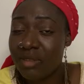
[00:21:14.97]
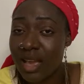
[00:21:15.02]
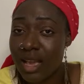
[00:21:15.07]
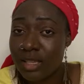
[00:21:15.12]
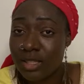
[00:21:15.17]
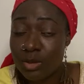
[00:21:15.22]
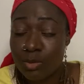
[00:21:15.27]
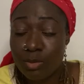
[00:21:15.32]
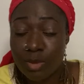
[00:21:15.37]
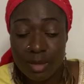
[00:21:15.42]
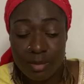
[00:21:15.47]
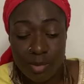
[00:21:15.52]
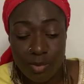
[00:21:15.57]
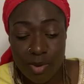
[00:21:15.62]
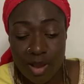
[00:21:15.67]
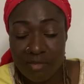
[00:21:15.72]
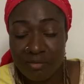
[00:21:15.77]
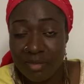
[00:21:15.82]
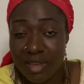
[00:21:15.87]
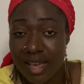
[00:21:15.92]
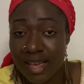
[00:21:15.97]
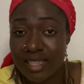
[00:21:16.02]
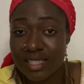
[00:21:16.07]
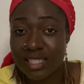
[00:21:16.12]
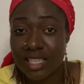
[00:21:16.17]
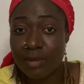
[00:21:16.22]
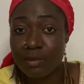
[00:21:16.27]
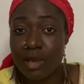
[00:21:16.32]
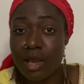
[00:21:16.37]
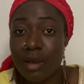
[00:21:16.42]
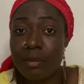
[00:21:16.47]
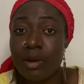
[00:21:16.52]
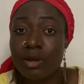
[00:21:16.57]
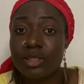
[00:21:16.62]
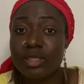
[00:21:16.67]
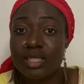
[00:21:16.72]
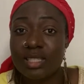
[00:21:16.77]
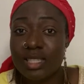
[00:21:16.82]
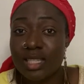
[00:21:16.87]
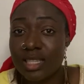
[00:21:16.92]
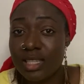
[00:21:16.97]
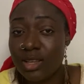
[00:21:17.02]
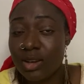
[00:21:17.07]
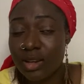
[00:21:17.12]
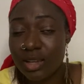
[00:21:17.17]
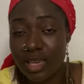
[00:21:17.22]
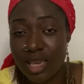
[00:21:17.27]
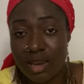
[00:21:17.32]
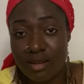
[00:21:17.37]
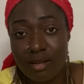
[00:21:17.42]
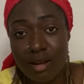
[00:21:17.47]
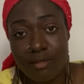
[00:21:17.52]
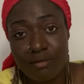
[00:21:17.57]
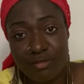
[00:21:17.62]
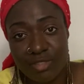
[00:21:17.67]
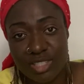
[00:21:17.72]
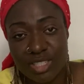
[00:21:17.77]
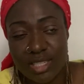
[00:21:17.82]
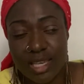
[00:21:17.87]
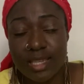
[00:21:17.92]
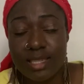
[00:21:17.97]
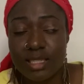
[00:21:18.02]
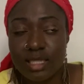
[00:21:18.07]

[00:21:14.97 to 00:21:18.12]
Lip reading: so many people have been asking me about senior carer visa.